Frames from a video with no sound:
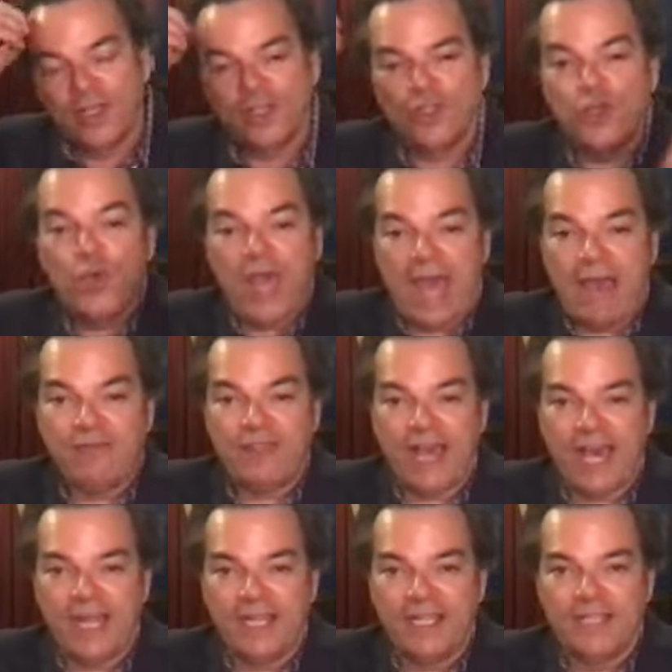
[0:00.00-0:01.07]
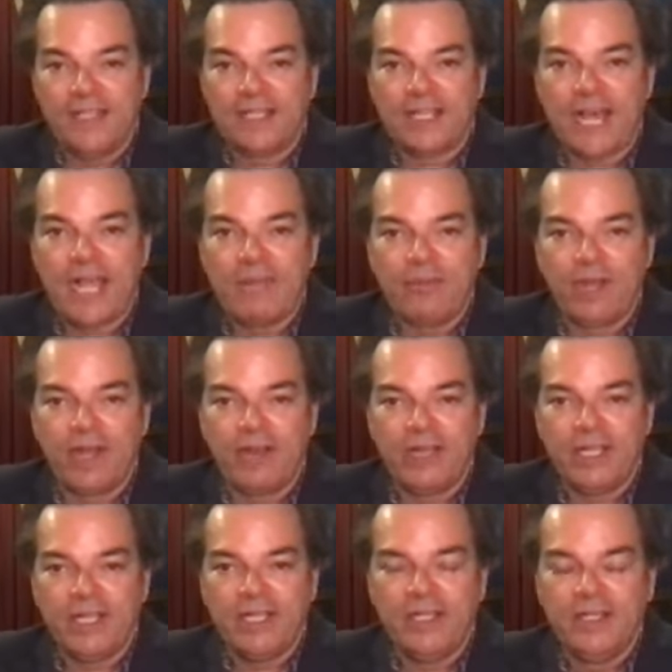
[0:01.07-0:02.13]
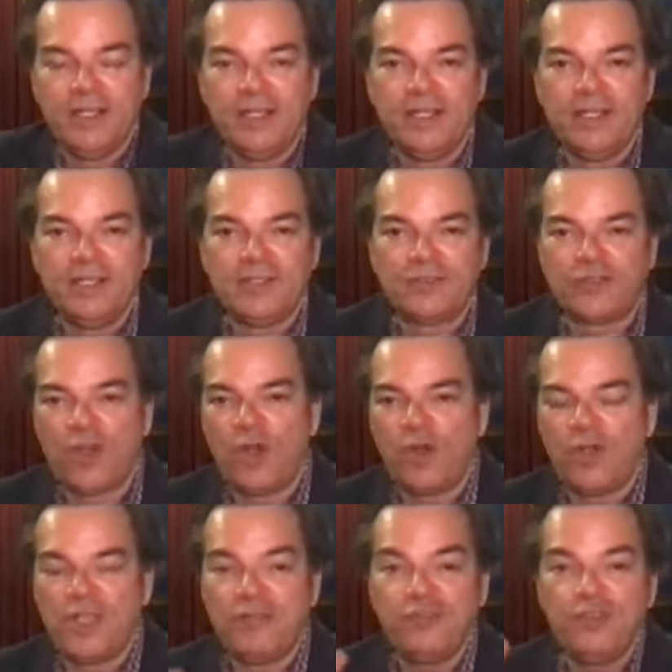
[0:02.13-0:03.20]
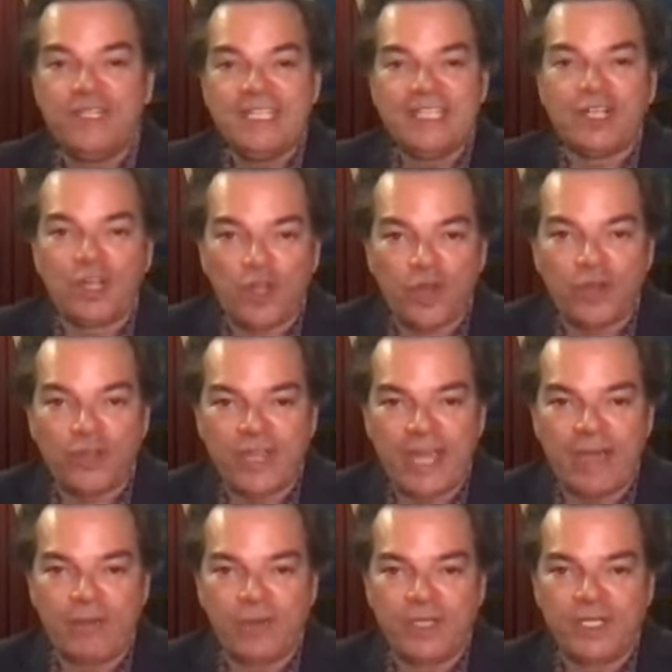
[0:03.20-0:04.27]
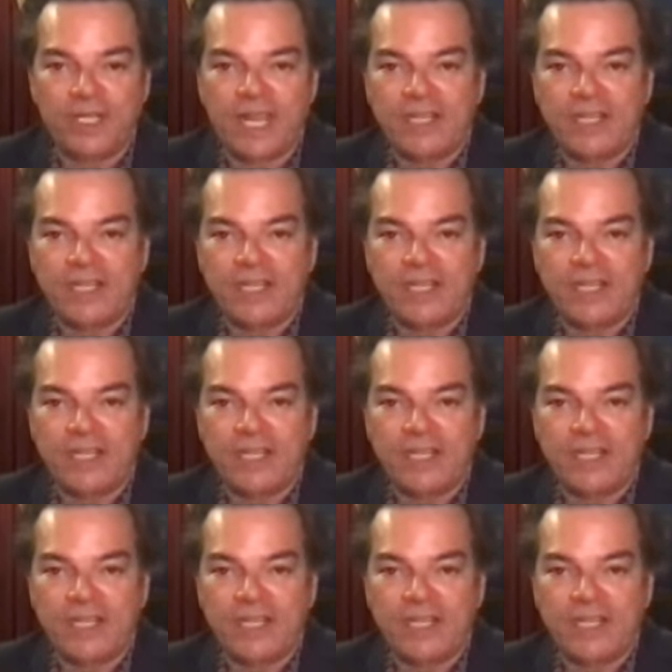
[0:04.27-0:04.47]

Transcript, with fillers: you have that in the library. So if you didn't learn that one